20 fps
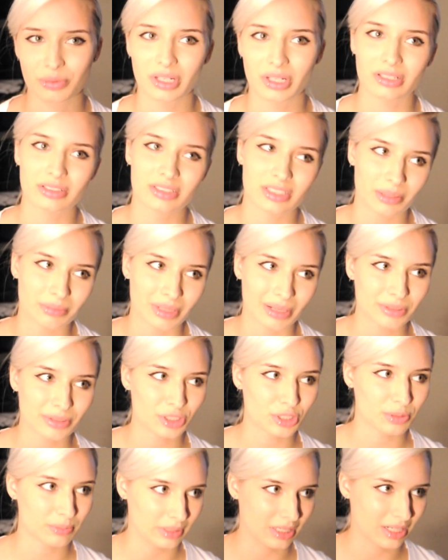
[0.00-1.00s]
Well, sometimes
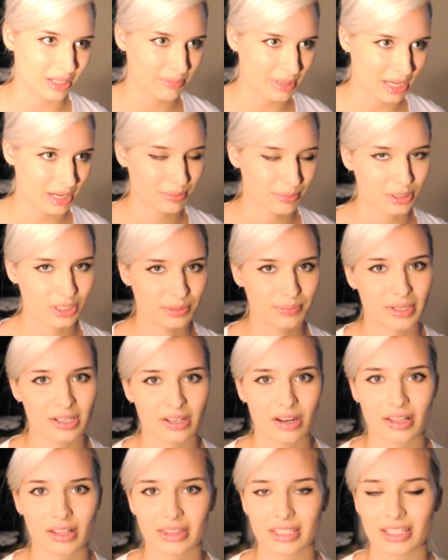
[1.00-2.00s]
I use blotting papers, but
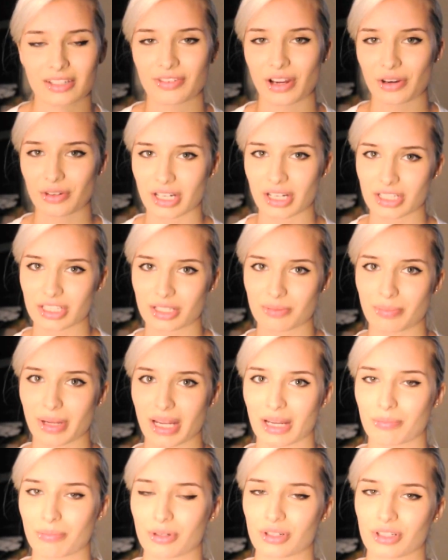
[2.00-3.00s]
not the foundation
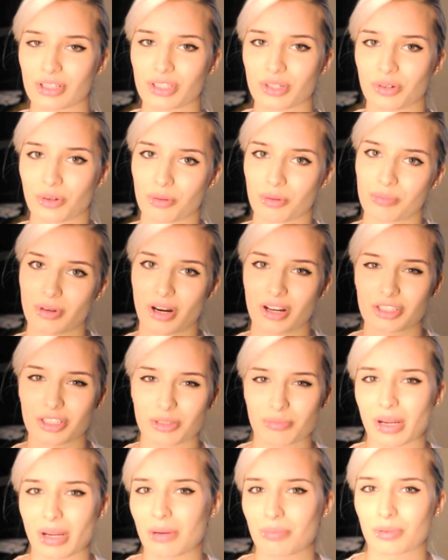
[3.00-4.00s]
papers or
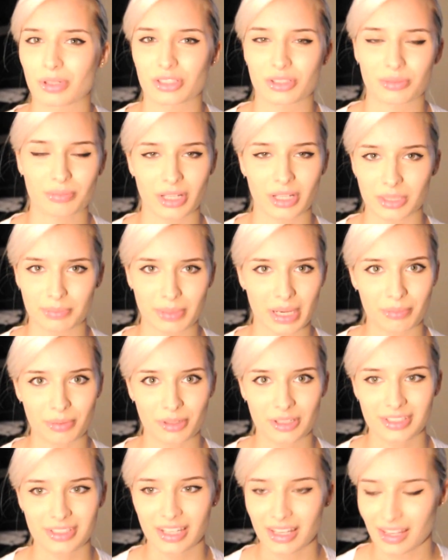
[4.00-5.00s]
bronzer papers or blush
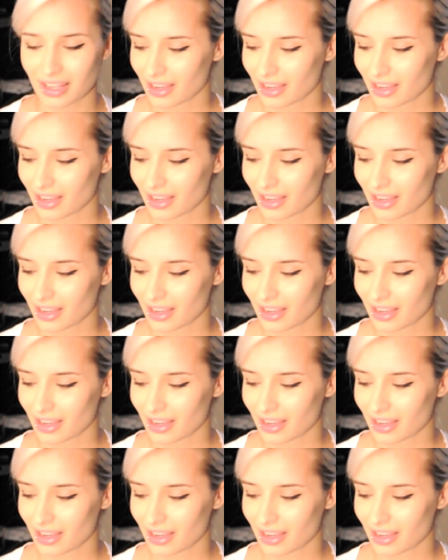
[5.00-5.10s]
papers.